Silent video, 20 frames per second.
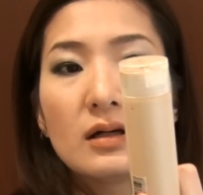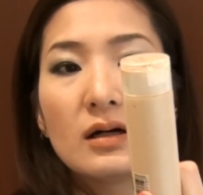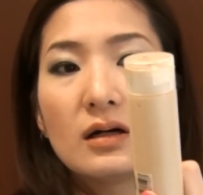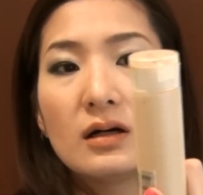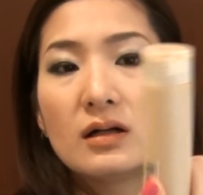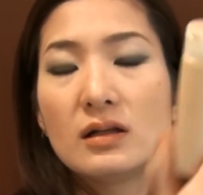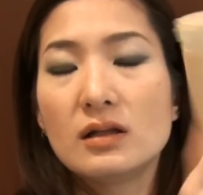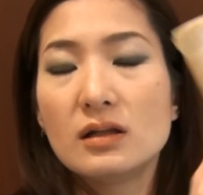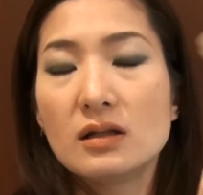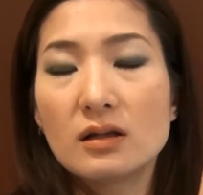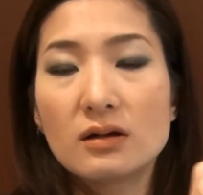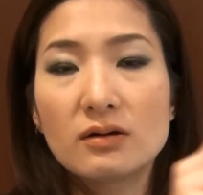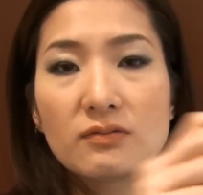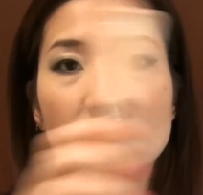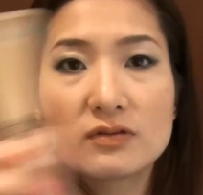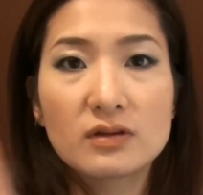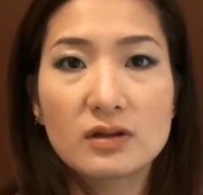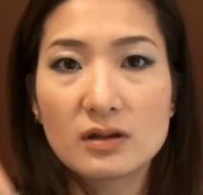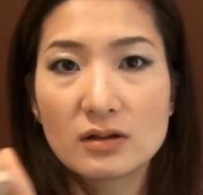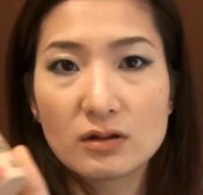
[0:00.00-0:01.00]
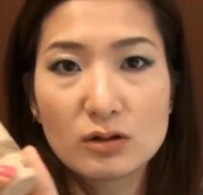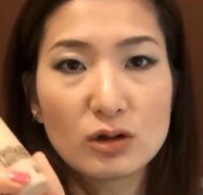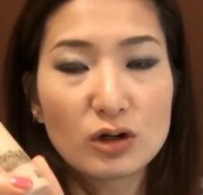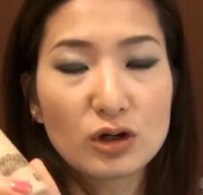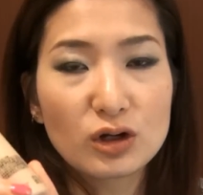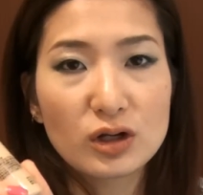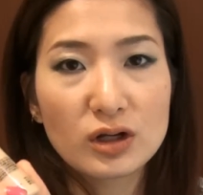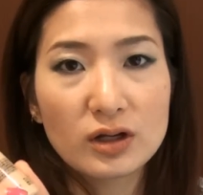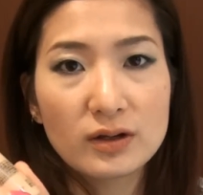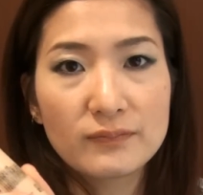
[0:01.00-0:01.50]
I love the
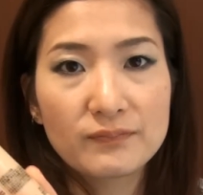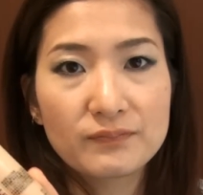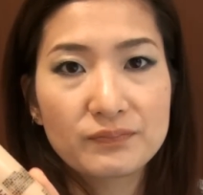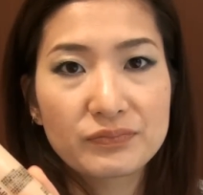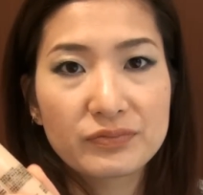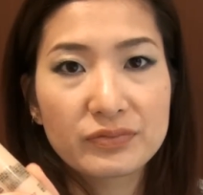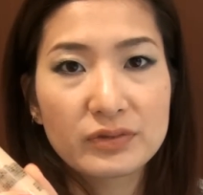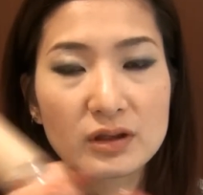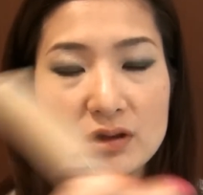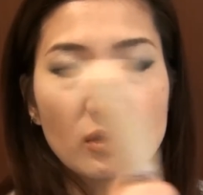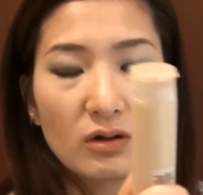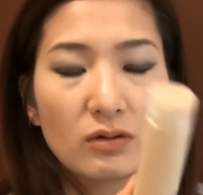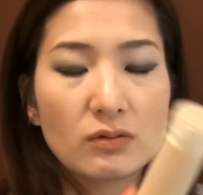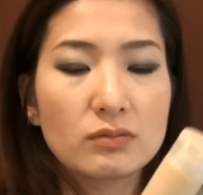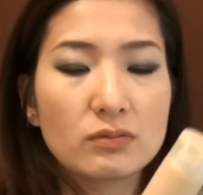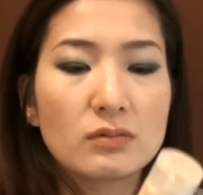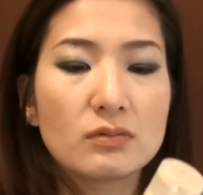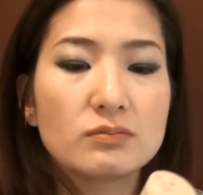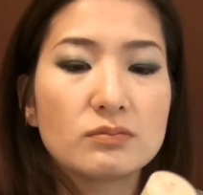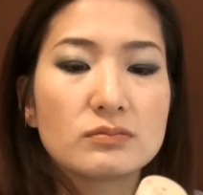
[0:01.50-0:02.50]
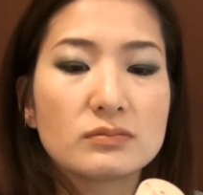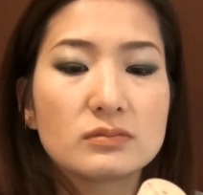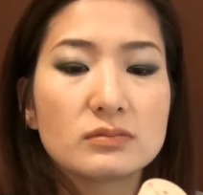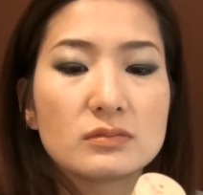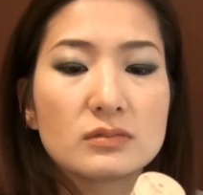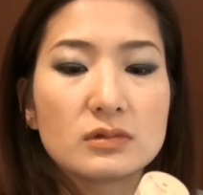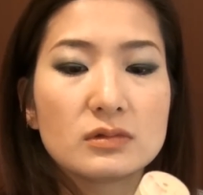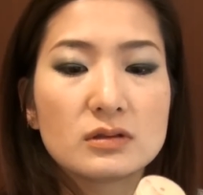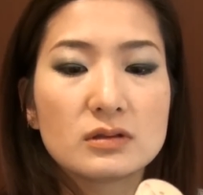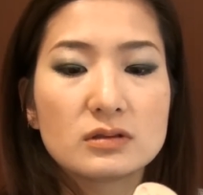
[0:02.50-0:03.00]
look, you know.
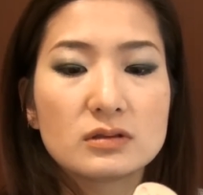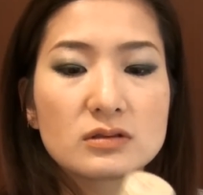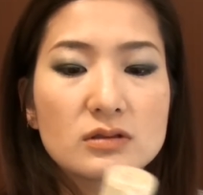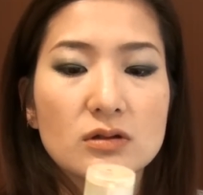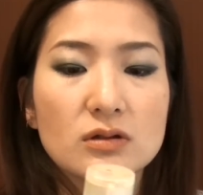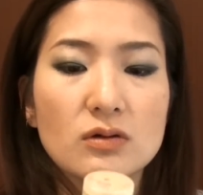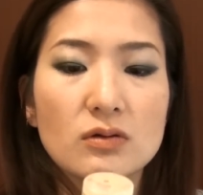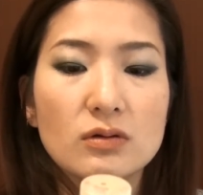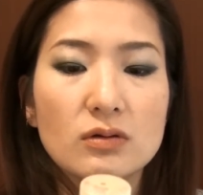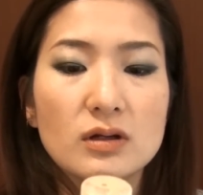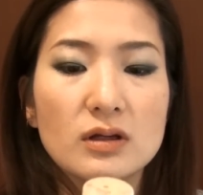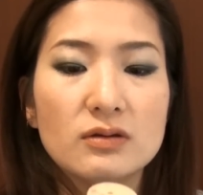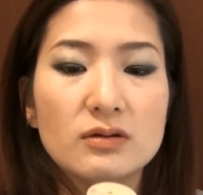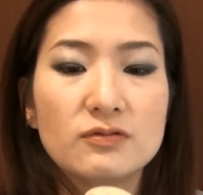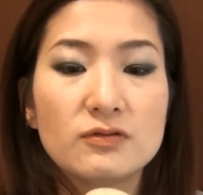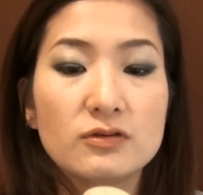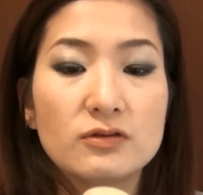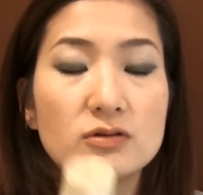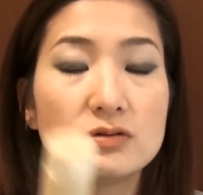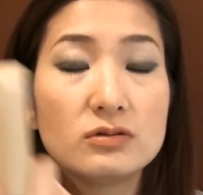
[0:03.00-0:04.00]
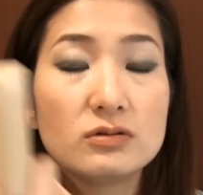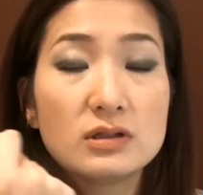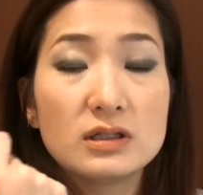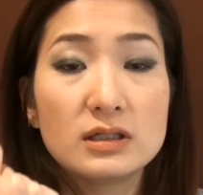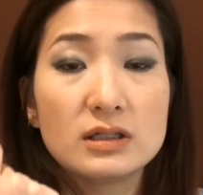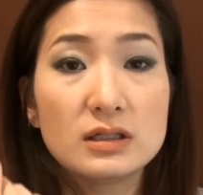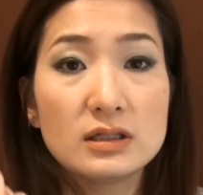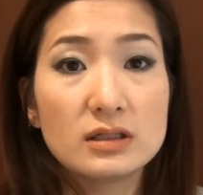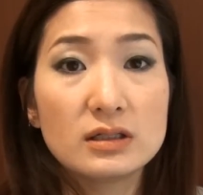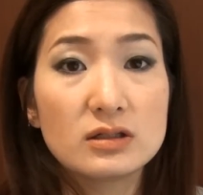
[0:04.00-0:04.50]
So if you
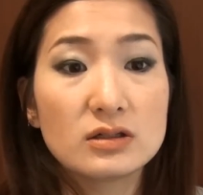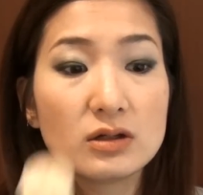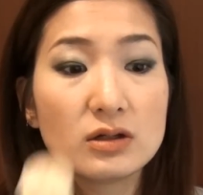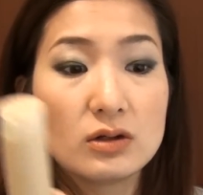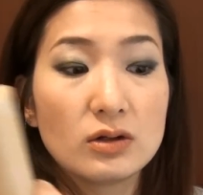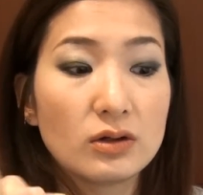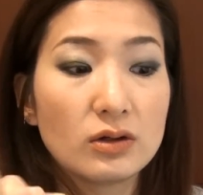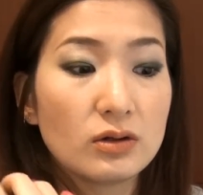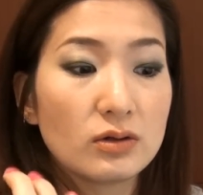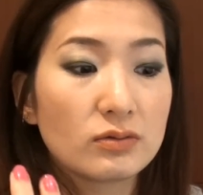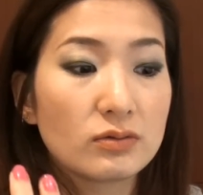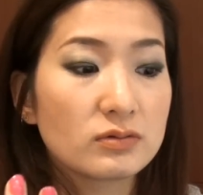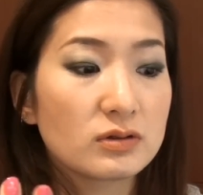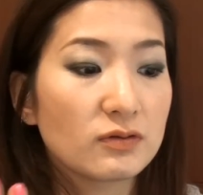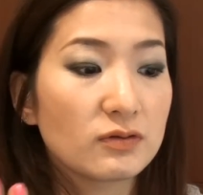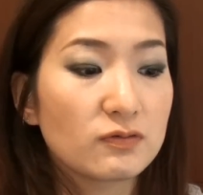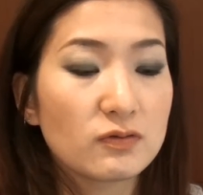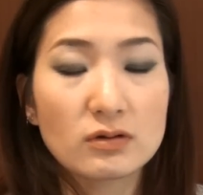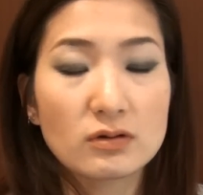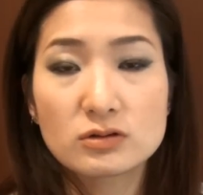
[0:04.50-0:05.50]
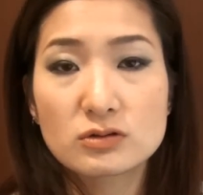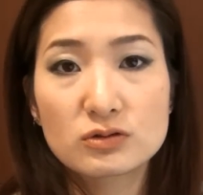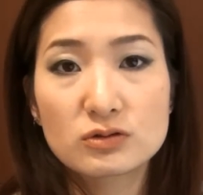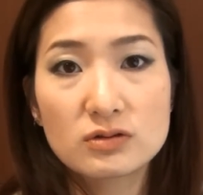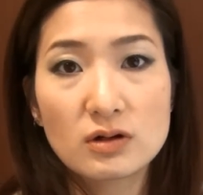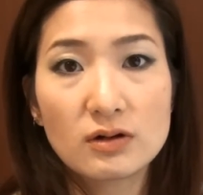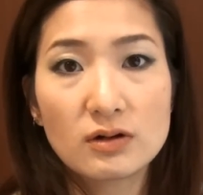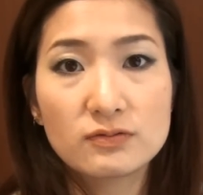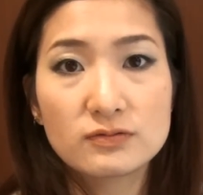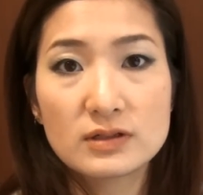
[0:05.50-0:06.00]
need the
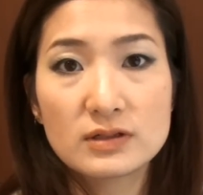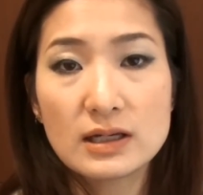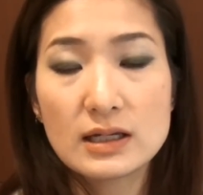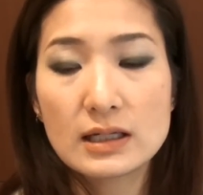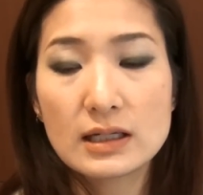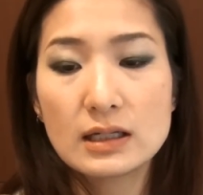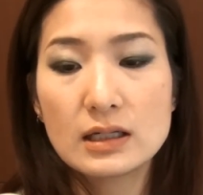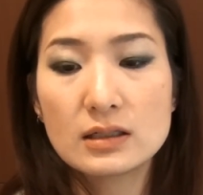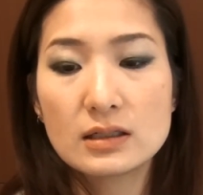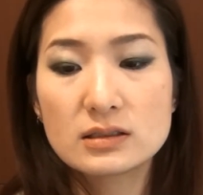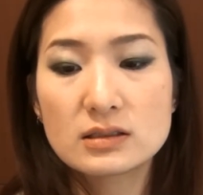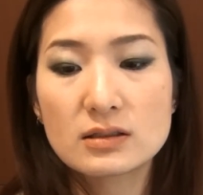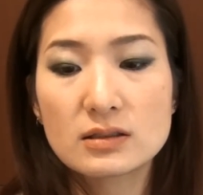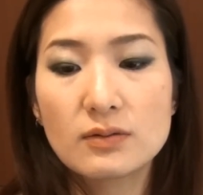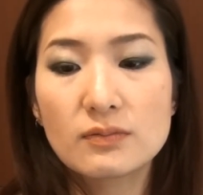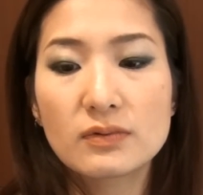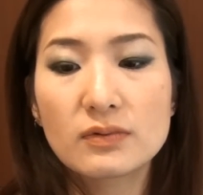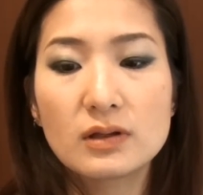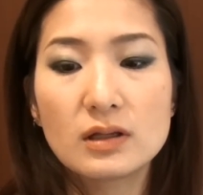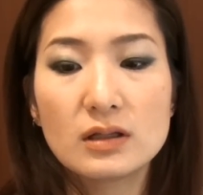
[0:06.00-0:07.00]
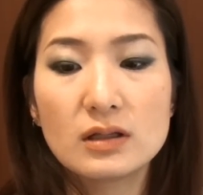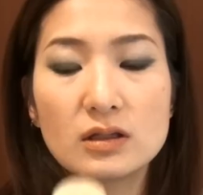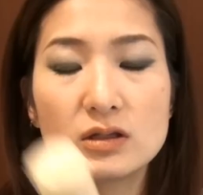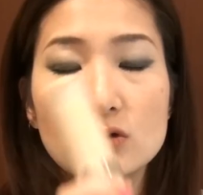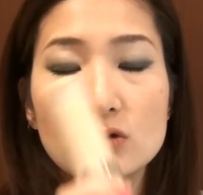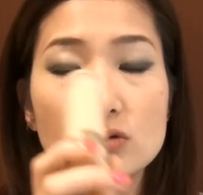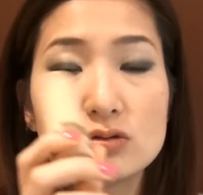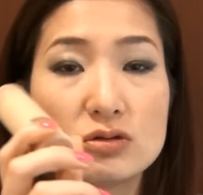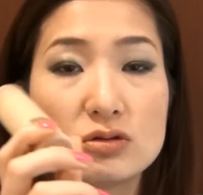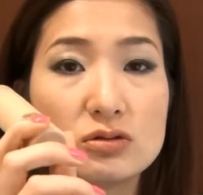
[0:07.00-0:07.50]
photograph taken or something,
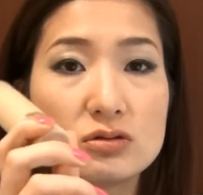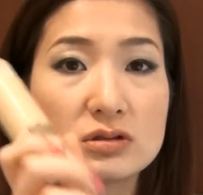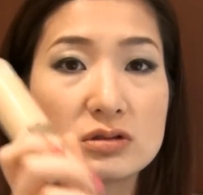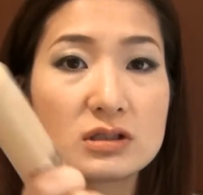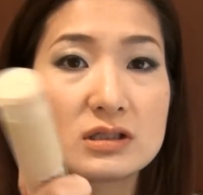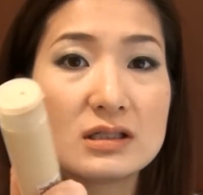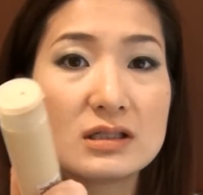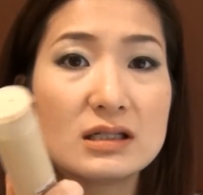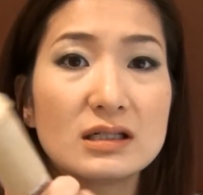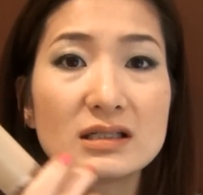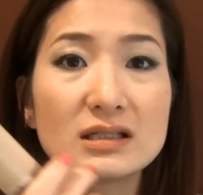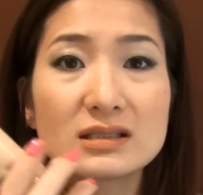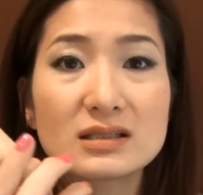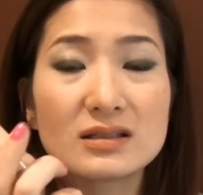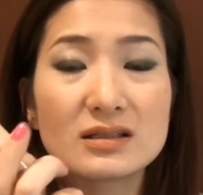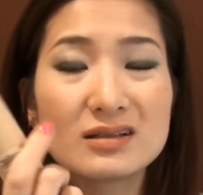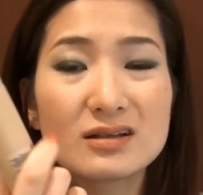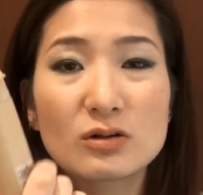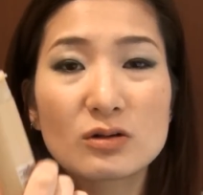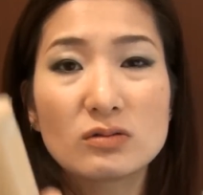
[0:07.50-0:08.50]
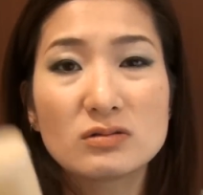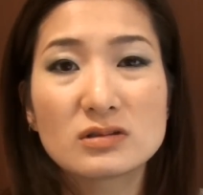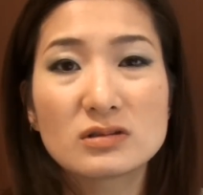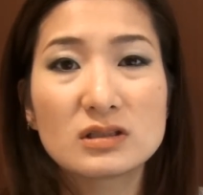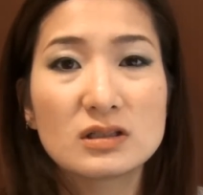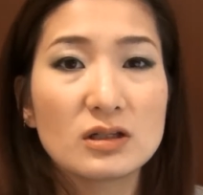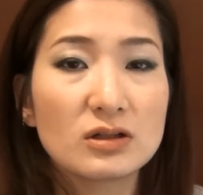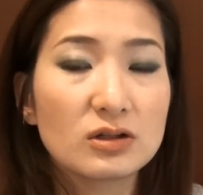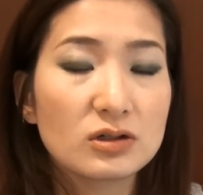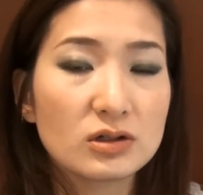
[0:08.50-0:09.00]
you use this and the
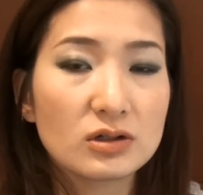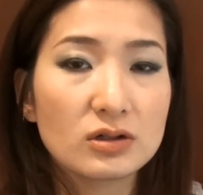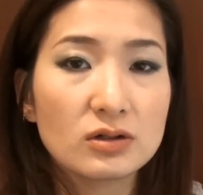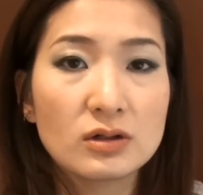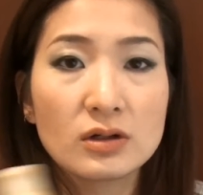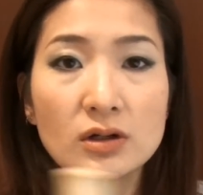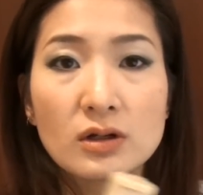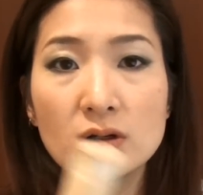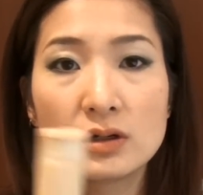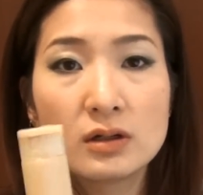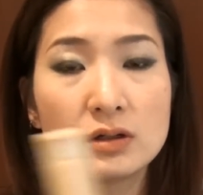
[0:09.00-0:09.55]
concealer,